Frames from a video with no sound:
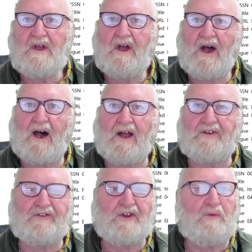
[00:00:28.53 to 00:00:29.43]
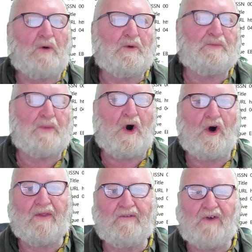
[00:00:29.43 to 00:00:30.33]
to see what was
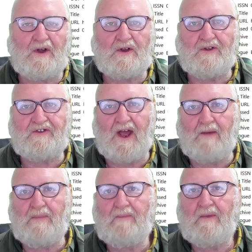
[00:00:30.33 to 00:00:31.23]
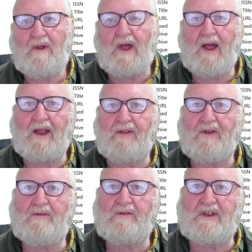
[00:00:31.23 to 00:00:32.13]
behind the Focus tab and
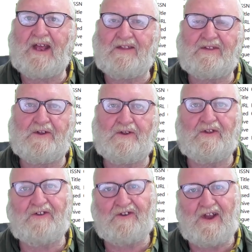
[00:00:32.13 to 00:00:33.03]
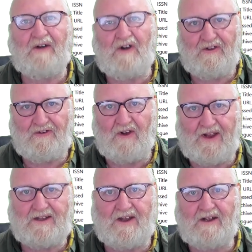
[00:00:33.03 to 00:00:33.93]
get to the Zotero
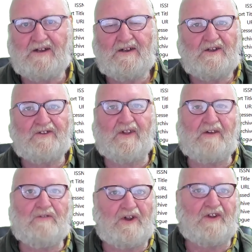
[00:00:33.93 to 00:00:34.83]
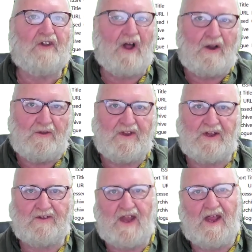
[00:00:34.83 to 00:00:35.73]
Selector. So that really slowed
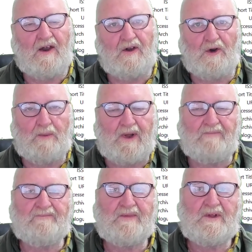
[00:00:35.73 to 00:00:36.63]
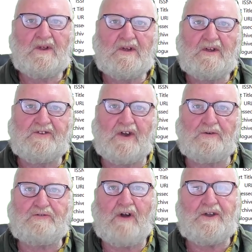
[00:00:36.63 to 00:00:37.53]
things down a little bit. So it was
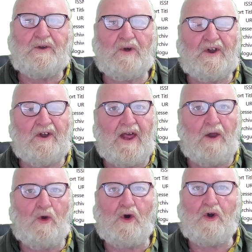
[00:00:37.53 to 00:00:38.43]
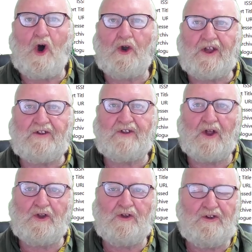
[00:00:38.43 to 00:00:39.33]
great to read in Eleanor Konik's
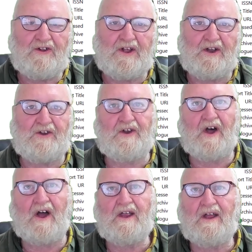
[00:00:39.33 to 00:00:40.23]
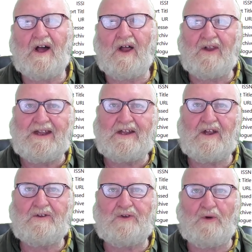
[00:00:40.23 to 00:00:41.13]
newsletter today a link
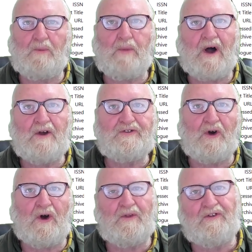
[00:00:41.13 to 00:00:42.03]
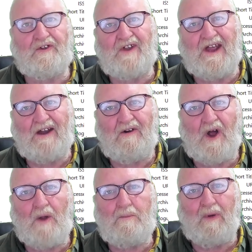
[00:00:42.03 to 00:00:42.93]
to a post on the
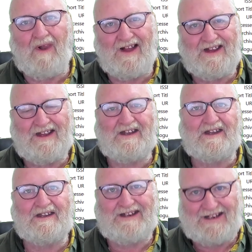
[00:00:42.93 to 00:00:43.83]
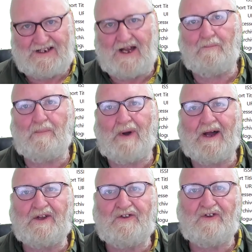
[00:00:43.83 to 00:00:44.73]
Zotero plugin GitHub
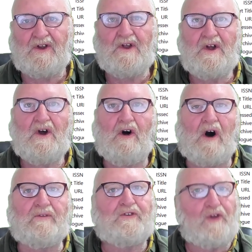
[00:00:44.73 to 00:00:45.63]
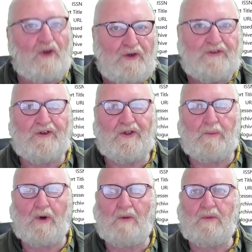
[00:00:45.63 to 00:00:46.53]
page of a solution to the
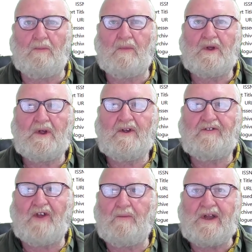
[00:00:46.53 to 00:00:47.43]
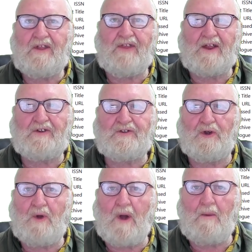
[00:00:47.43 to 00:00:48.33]
problem. So many thanks
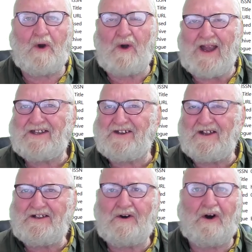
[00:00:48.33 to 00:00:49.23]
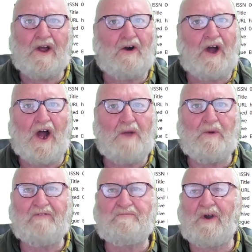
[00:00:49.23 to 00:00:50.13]
to Marangta, I hope
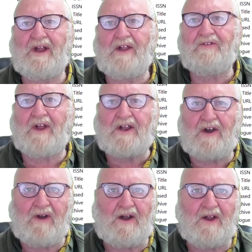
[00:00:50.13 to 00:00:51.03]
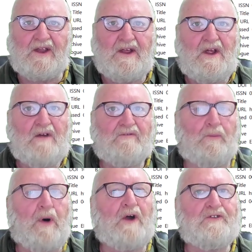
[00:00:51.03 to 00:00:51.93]
I've pronounced that correctly, for
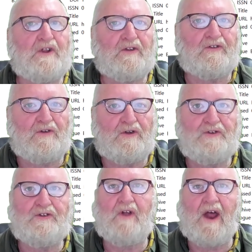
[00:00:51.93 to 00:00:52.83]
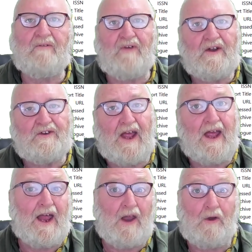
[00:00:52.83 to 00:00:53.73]
posting the solution, and to
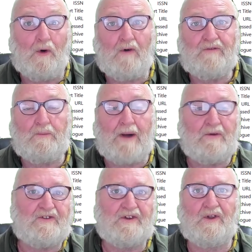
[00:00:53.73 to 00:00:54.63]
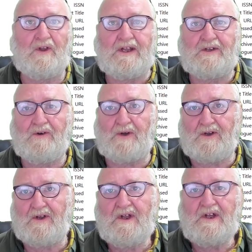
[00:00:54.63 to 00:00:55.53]
Eleanor for publishing the link to it.
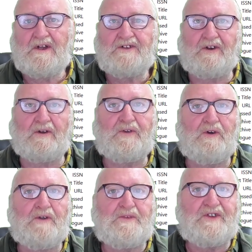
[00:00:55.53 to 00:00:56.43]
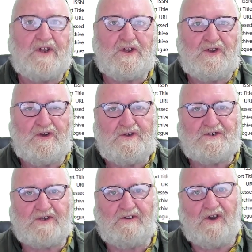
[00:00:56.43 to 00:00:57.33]
So if you're an Obsidian
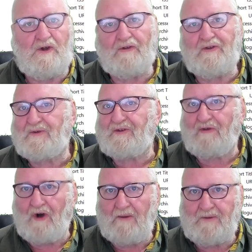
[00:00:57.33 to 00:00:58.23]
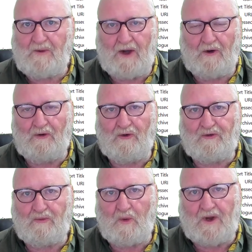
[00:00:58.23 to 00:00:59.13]
user and not subscribed to
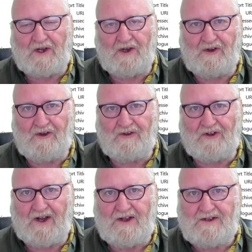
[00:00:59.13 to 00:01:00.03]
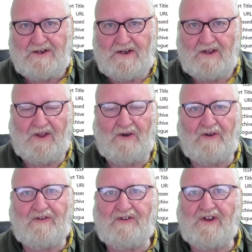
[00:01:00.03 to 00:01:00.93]
Eleanor's weekly newsletter, then I
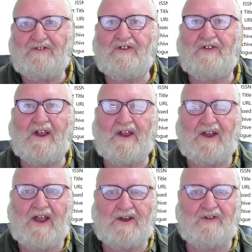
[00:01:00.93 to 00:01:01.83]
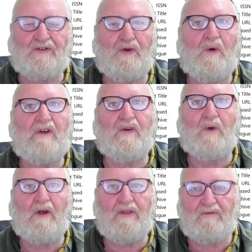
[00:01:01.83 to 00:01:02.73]
suggest you check it out. It's always a
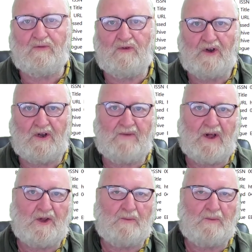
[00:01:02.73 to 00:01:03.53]
wealth of really valuable